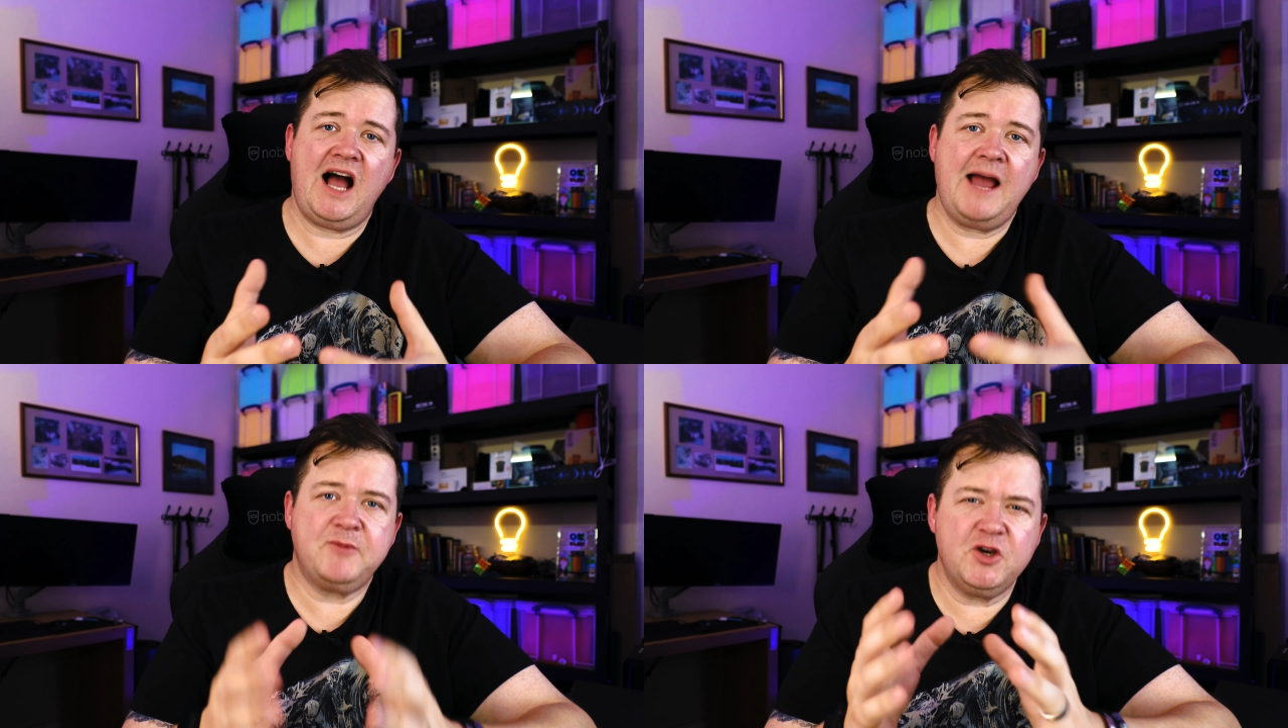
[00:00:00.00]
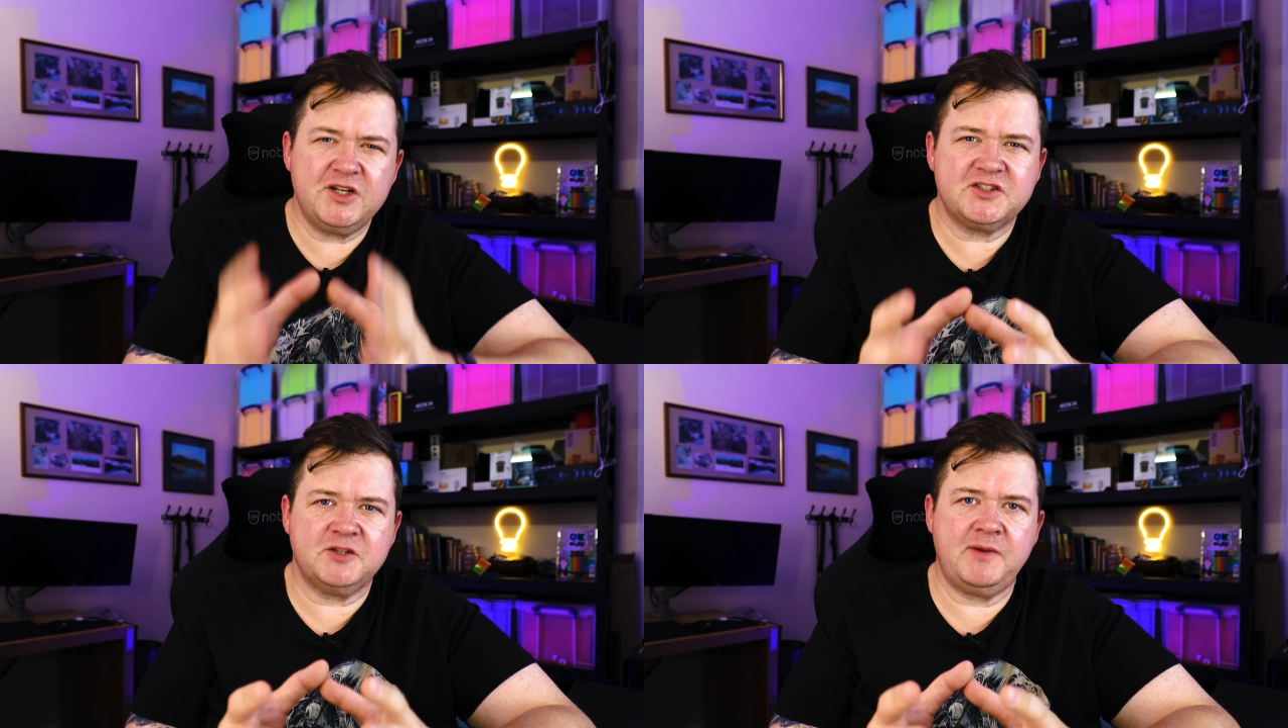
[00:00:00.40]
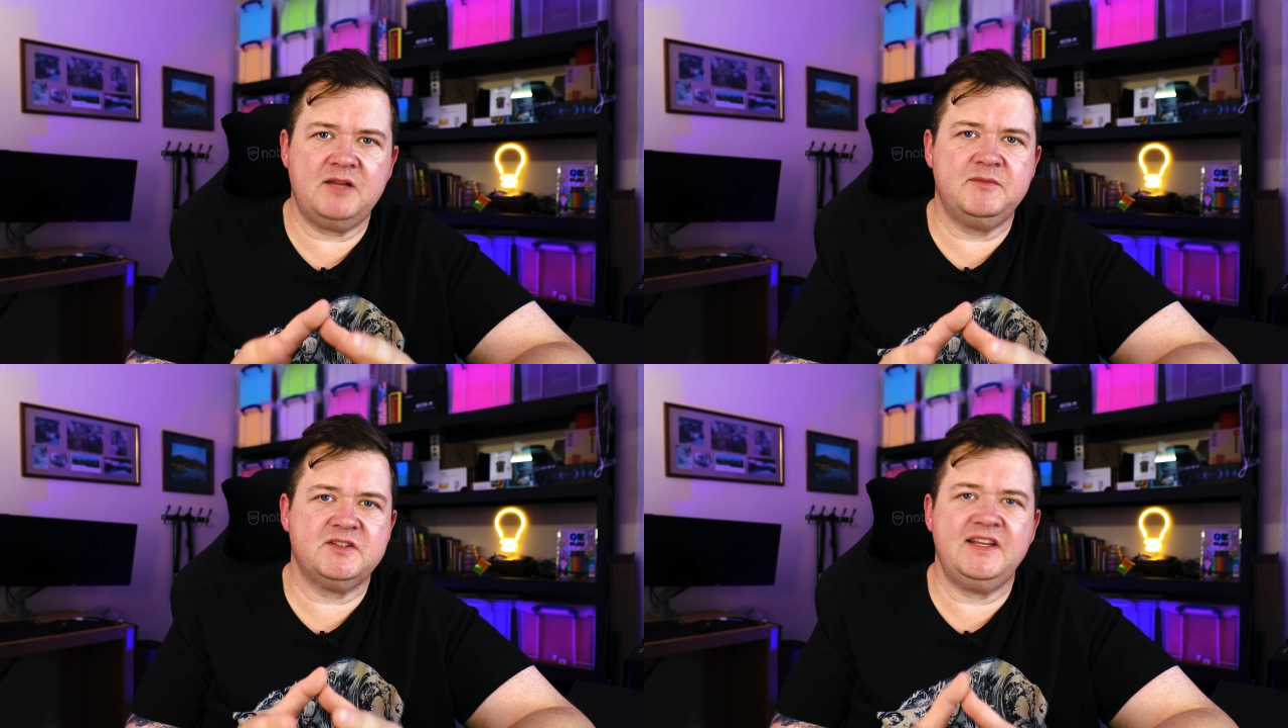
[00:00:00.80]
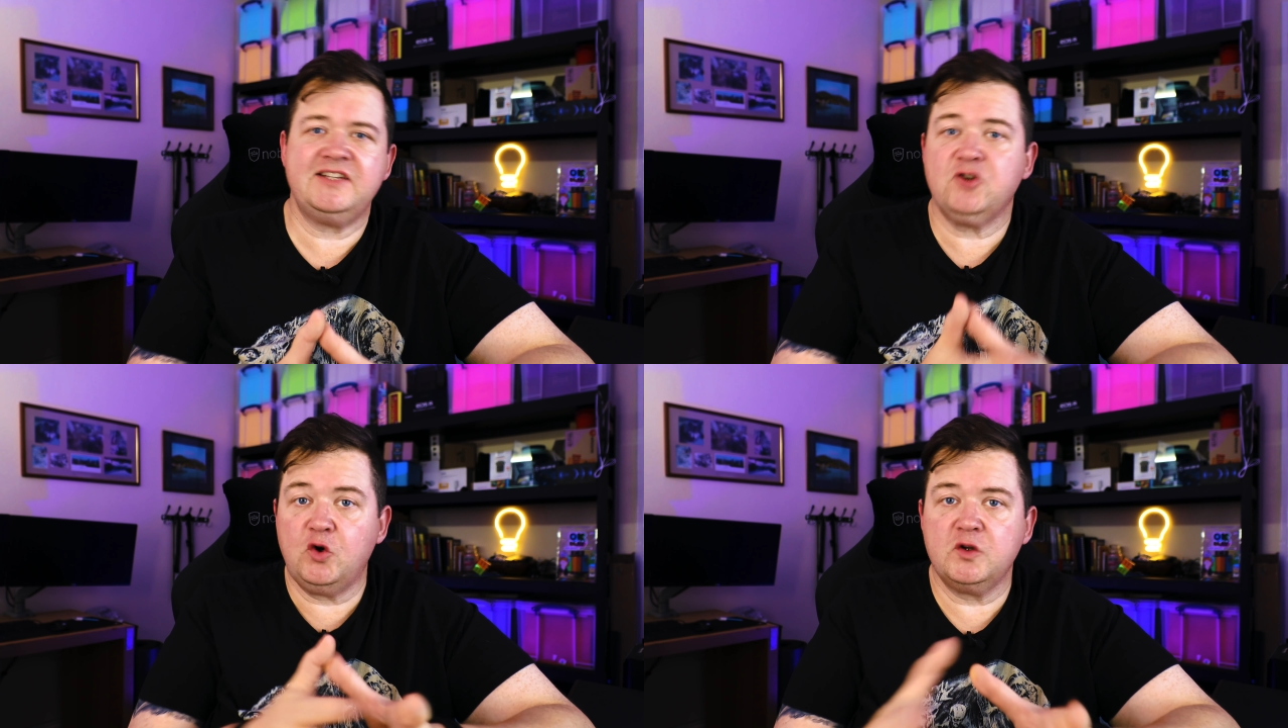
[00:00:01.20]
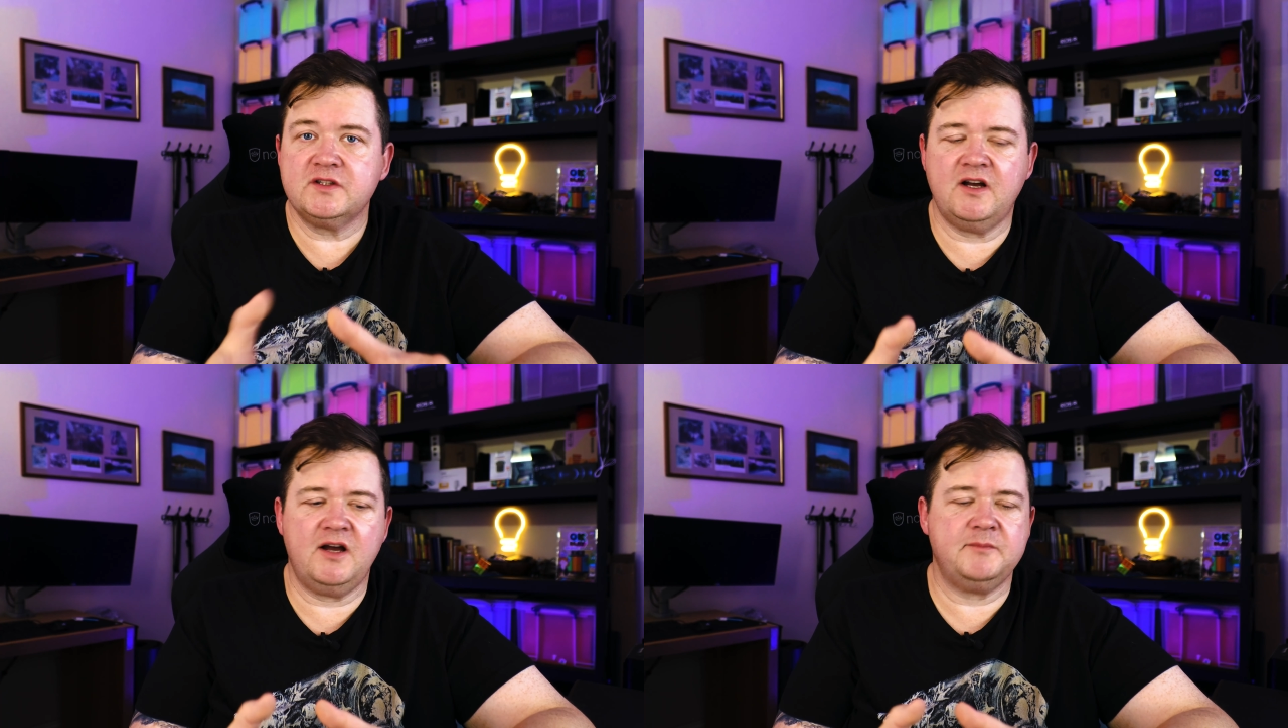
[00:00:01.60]
I'm good at some elements of this all
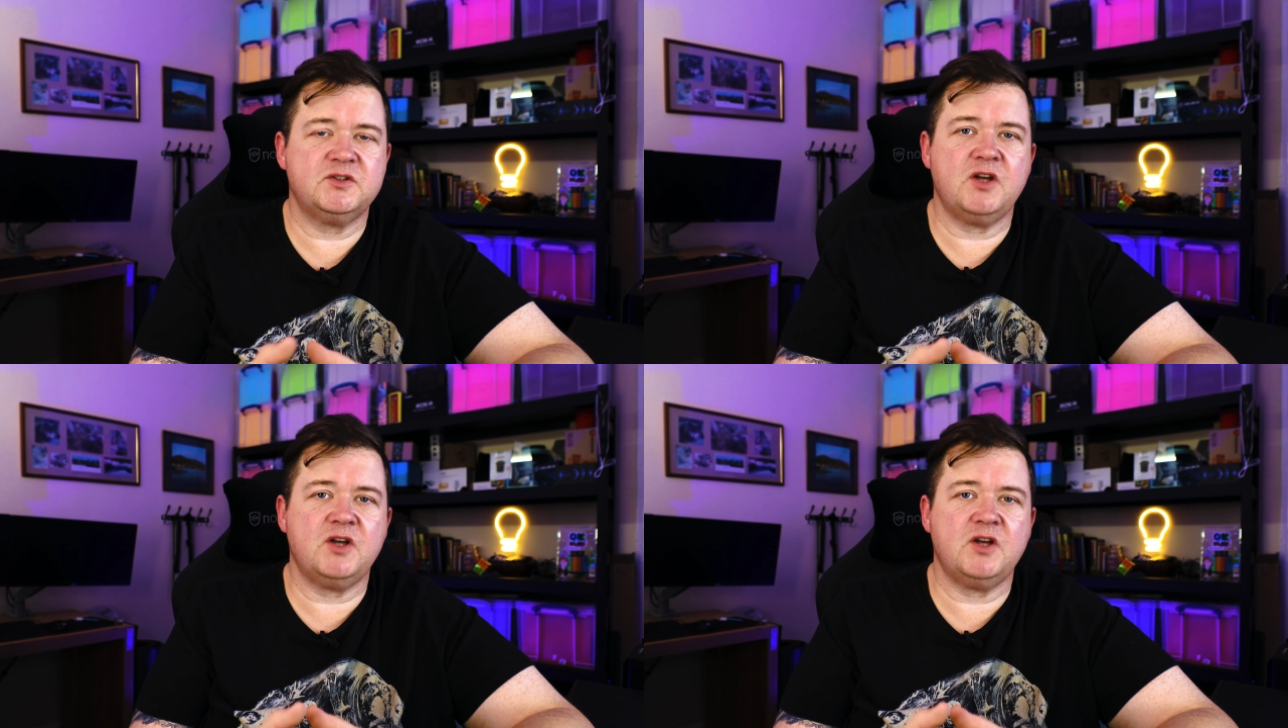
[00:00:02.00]
the time.